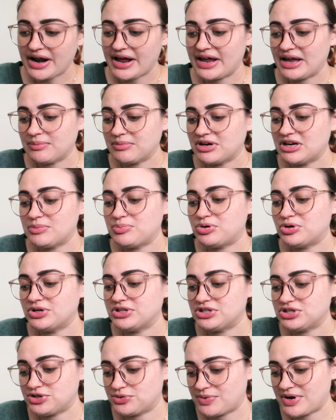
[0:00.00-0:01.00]
I am gonna
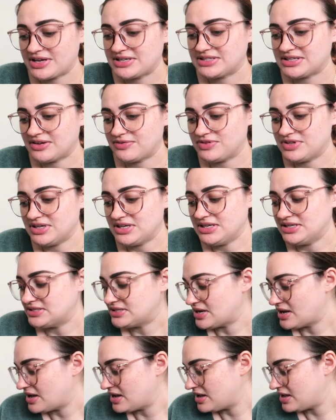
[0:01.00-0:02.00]
put the rest of
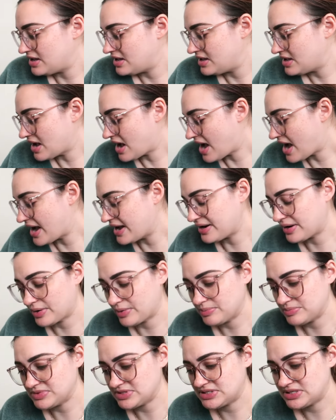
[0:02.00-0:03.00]
these
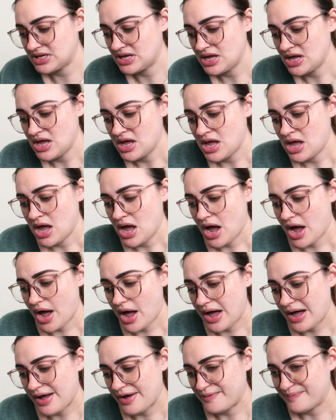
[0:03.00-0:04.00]
items
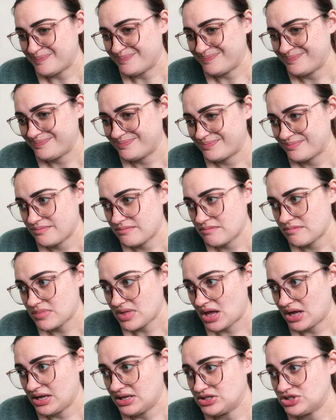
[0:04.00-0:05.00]
um,
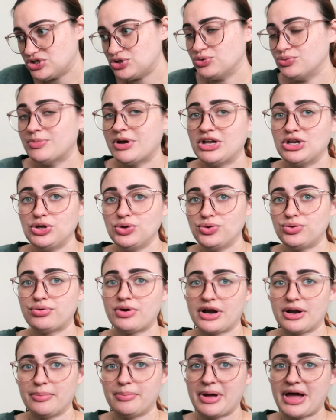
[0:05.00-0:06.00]
into my new
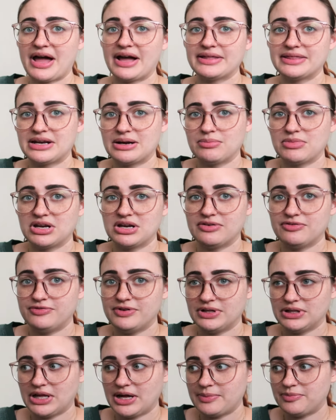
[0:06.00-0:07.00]
thred up bag that I'm gonna
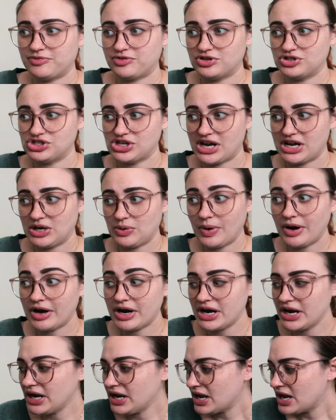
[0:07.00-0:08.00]
fill up for
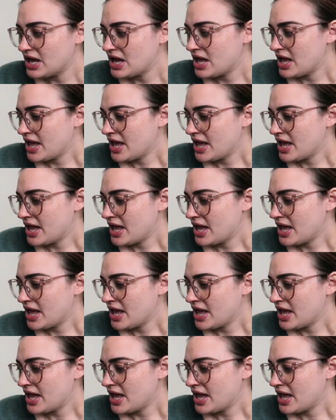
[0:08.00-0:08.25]
January.